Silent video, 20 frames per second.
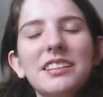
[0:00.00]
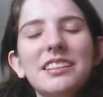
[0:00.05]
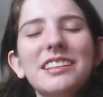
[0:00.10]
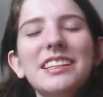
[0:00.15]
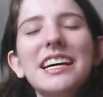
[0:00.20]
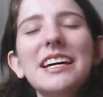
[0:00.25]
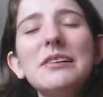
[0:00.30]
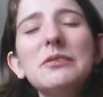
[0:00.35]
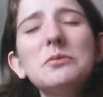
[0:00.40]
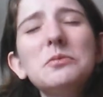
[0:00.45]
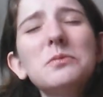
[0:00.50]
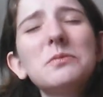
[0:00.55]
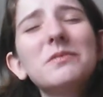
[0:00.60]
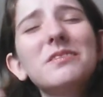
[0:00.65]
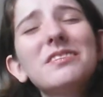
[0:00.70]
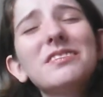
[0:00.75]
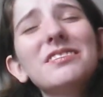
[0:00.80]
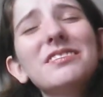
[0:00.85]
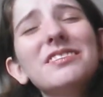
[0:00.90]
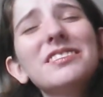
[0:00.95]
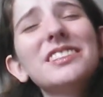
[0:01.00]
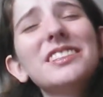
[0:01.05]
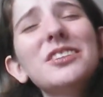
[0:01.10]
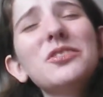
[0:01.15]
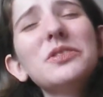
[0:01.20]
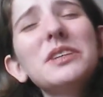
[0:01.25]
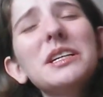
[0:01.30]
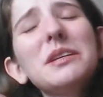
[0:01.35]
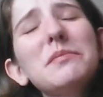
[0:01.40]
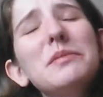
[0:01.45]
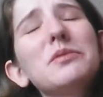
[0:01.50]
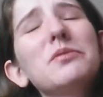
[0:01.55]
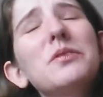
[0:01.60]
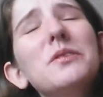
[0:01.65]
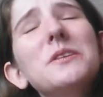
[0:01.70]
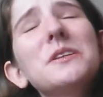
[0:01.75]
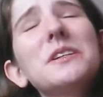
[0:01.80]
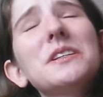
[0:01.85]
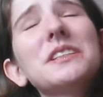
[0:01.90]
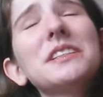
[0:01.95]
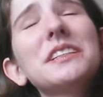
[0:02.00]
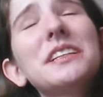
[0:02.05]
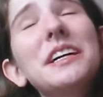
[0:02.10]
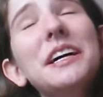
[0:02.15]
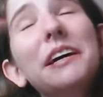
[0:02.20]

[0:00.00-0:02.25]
Now, don't get me wrong,